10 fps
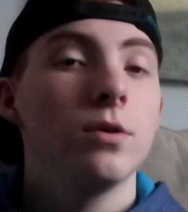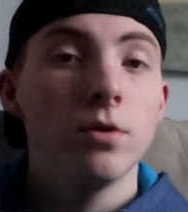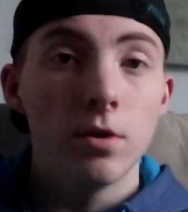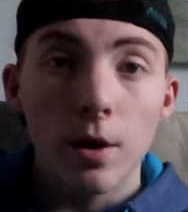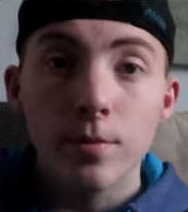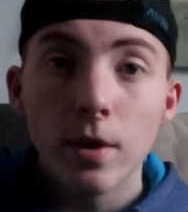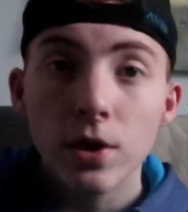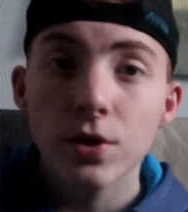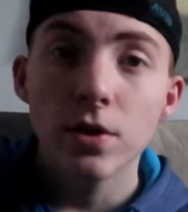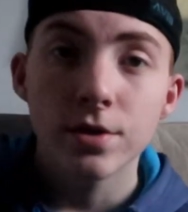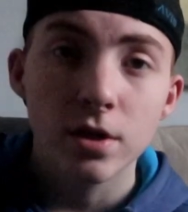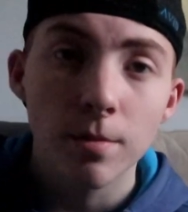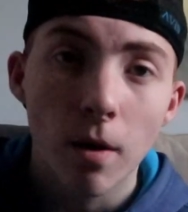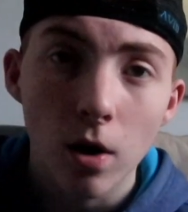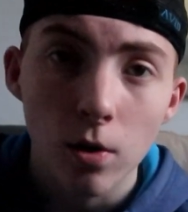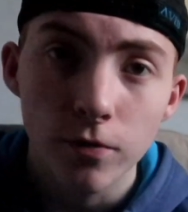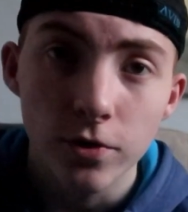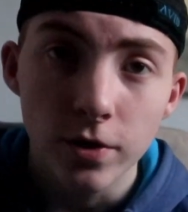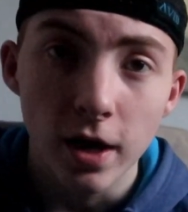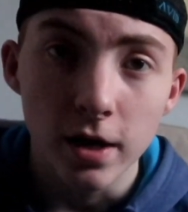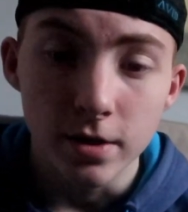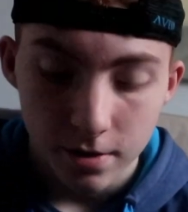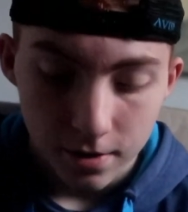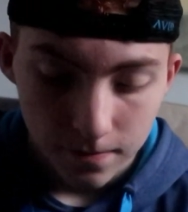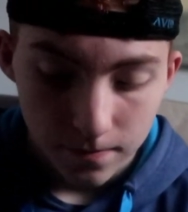Dude, I'm about to do this tomorrow for you guys.